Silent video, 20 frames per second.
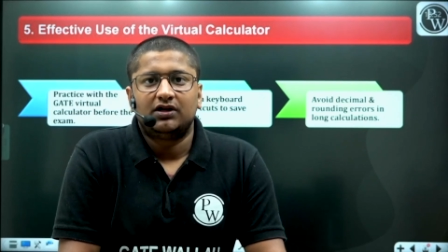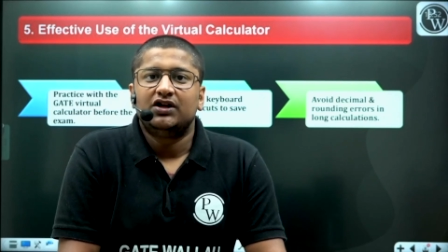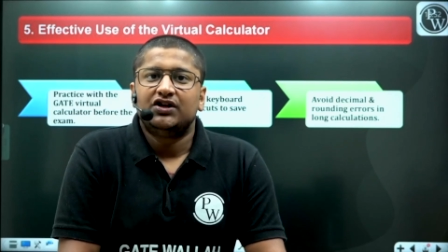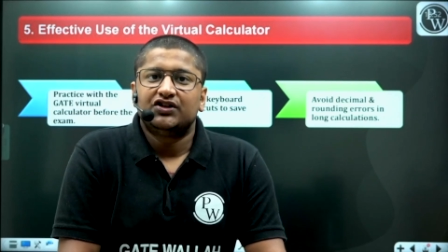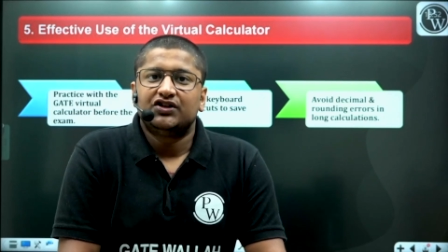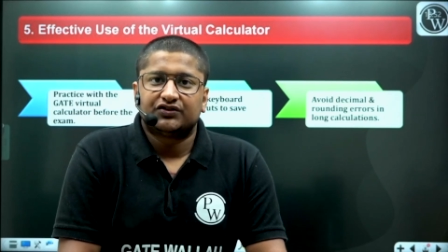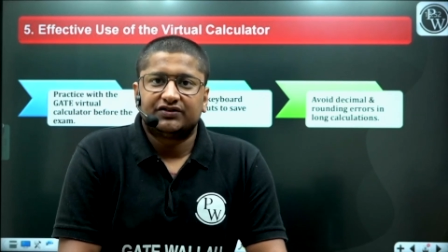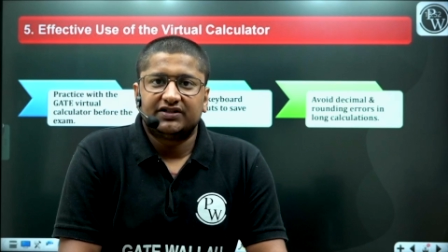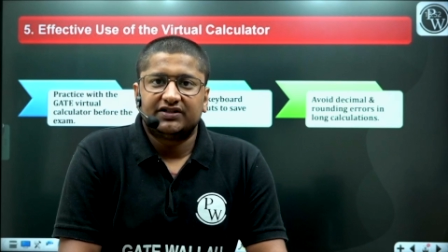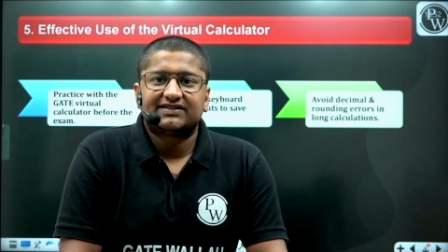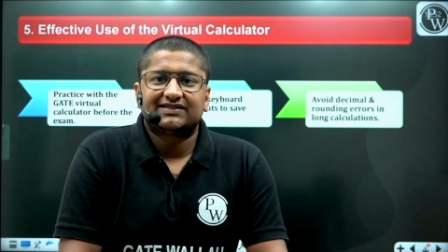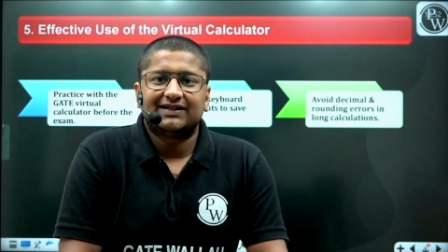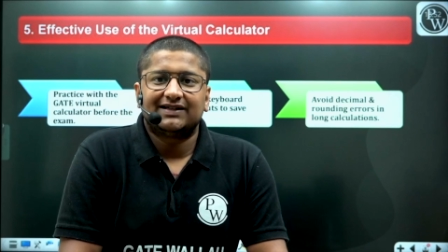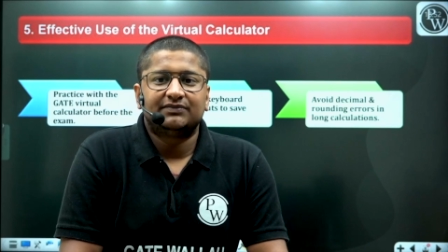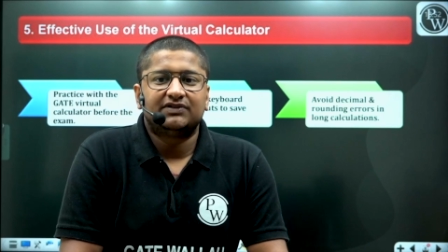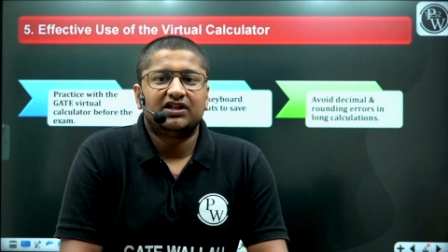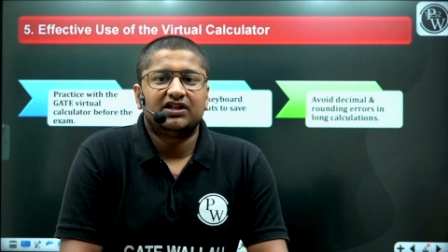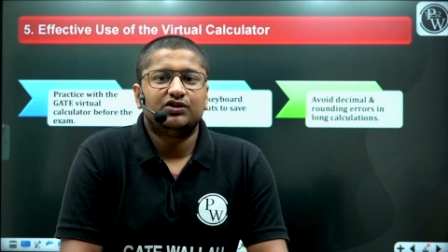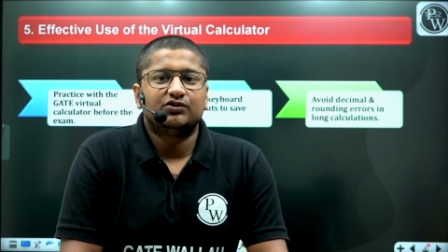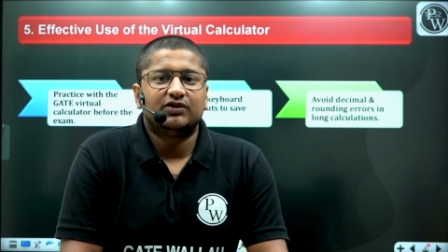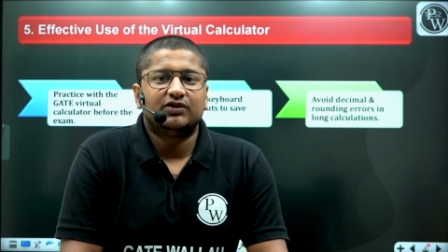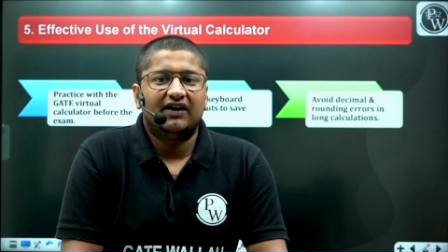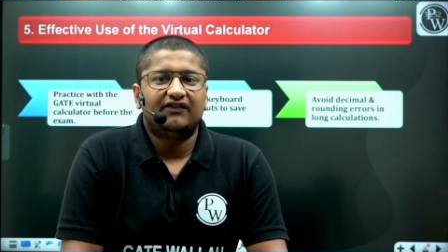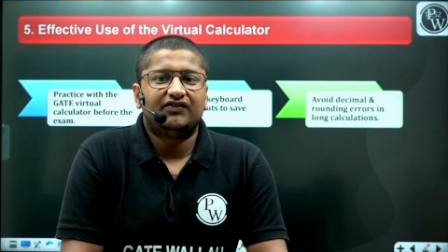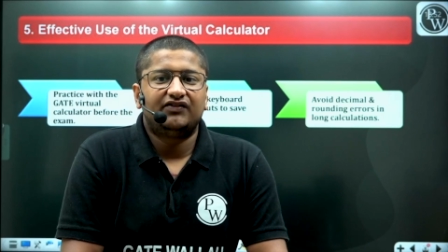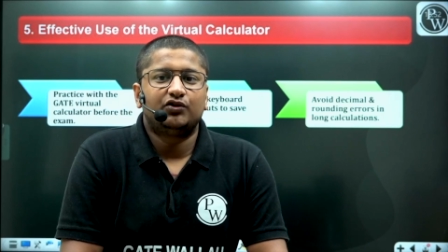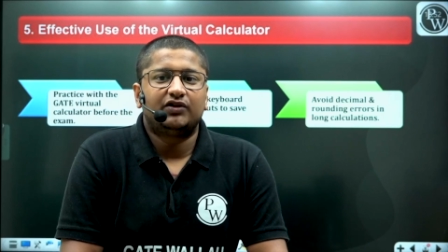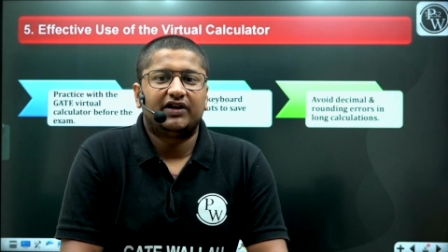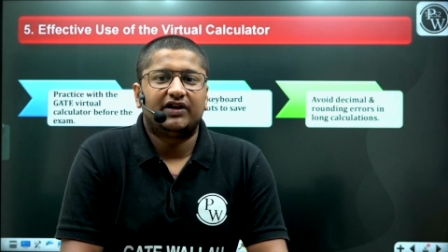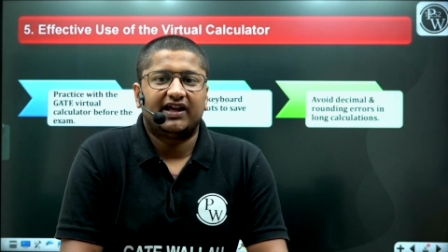So this is something you have to
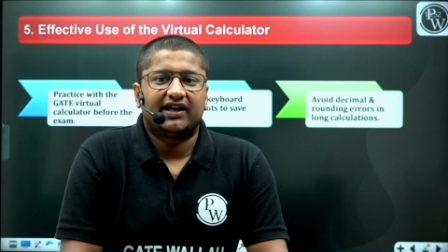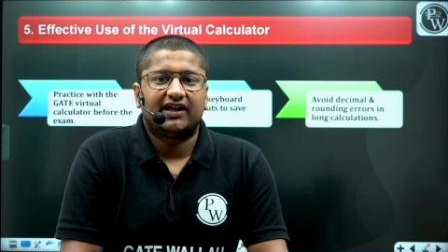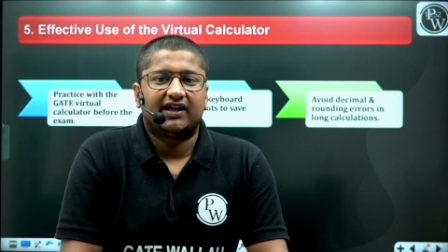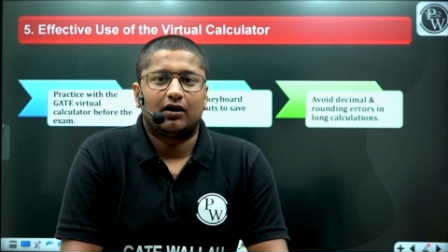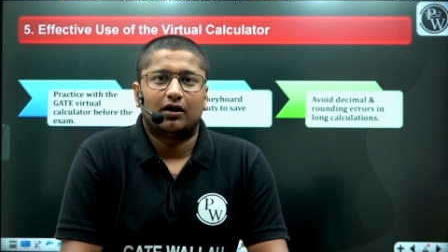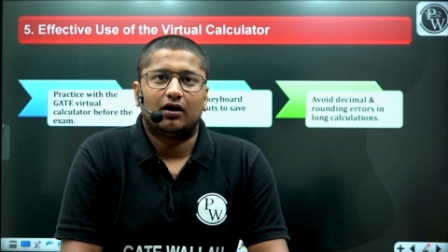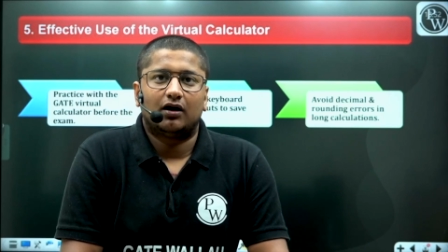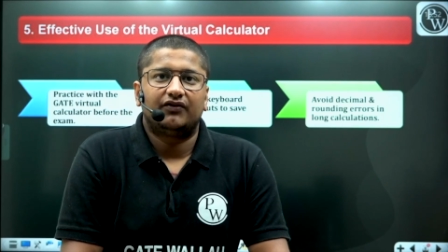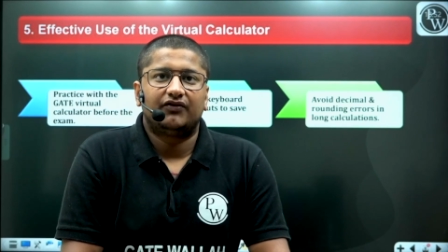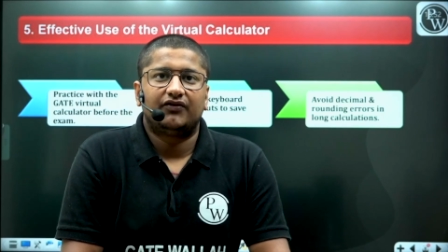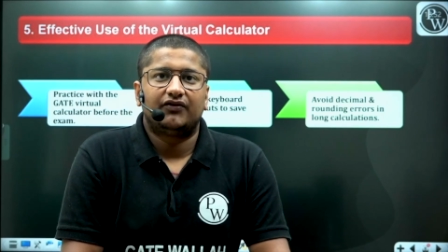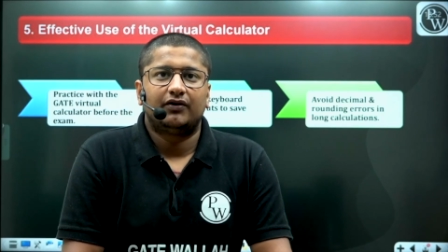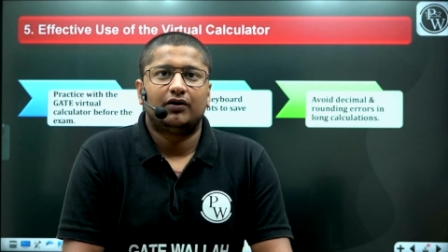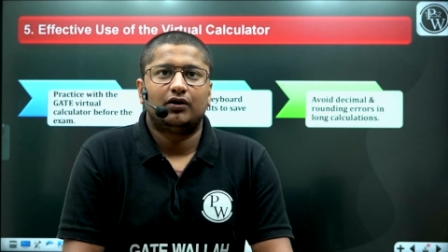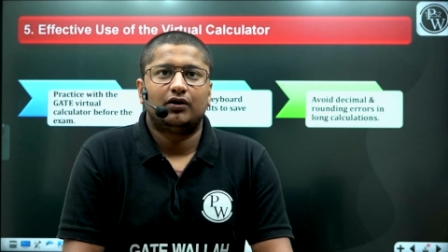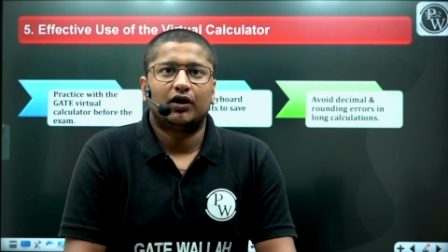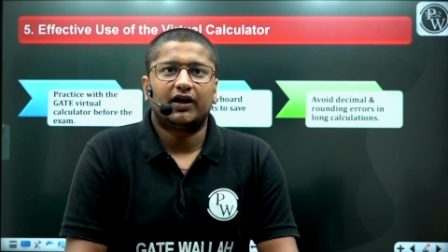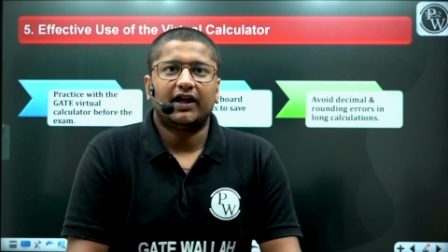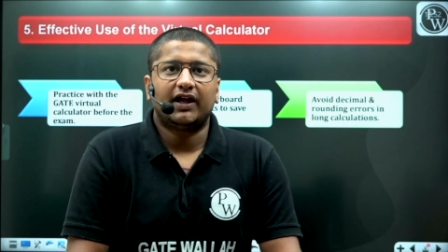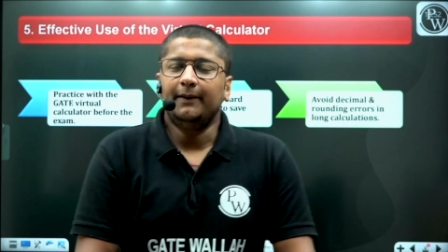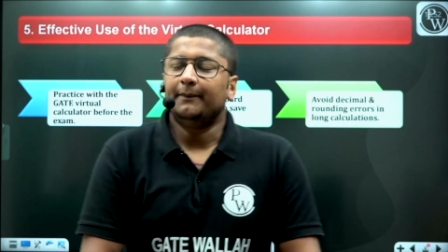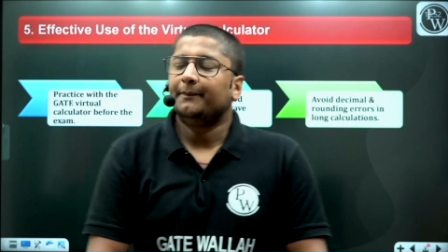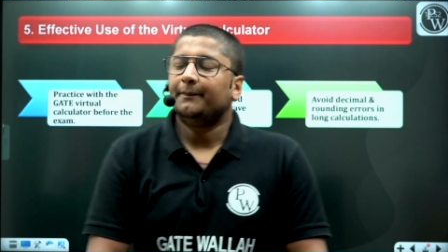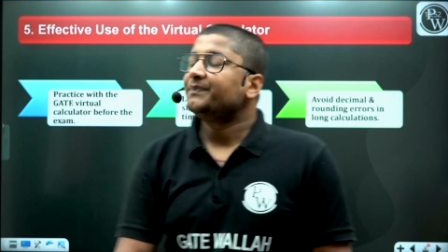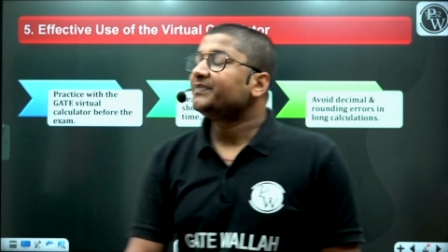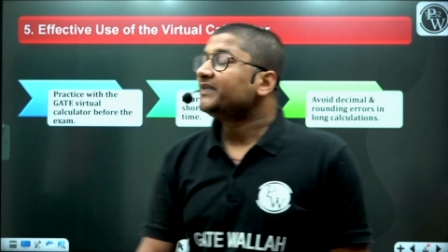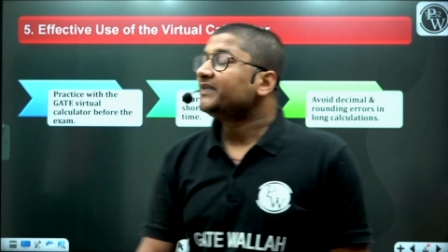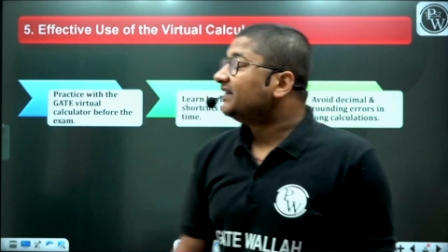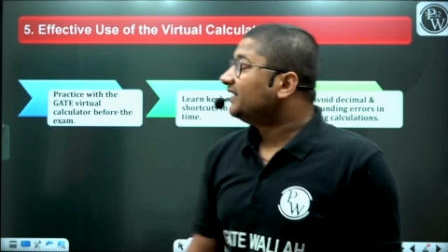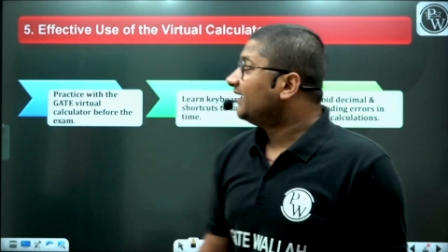take care of. Okay.
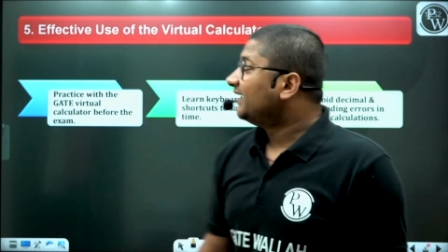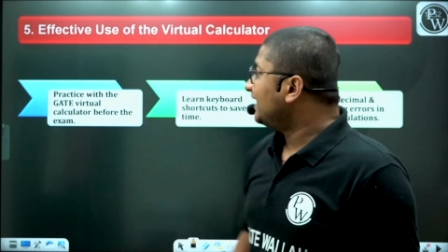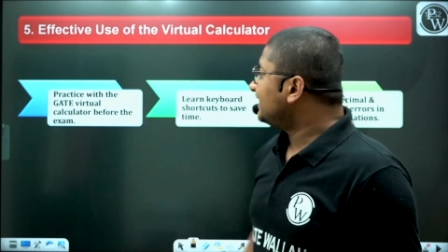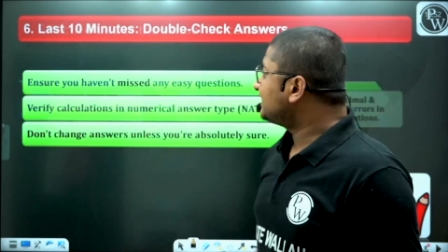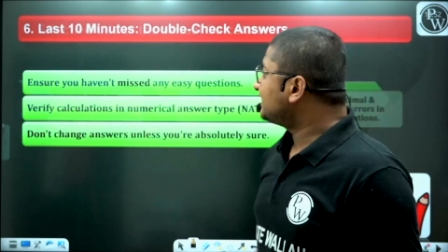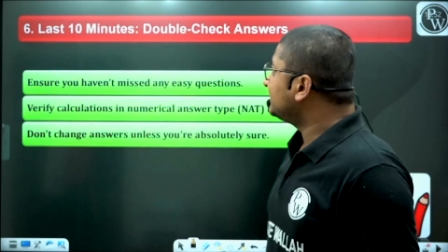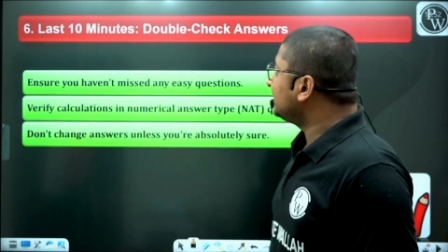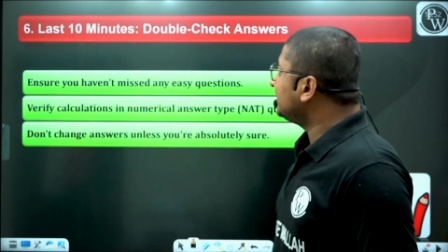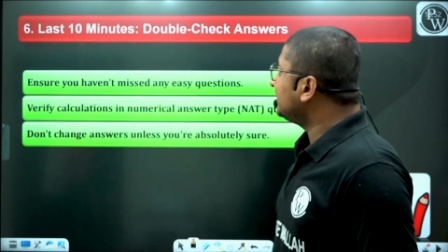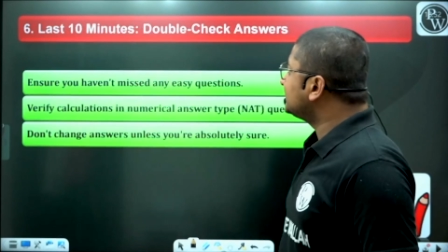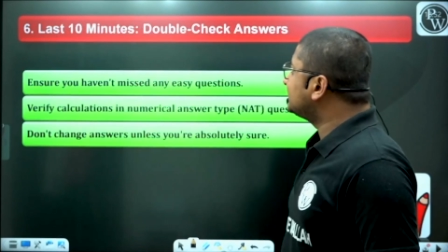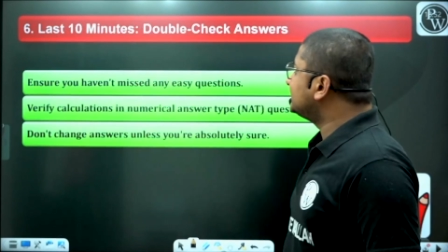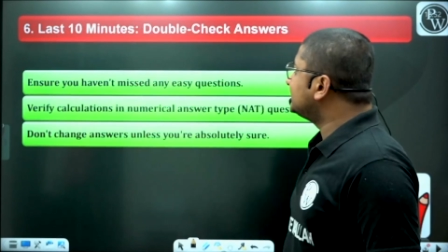The next thing is the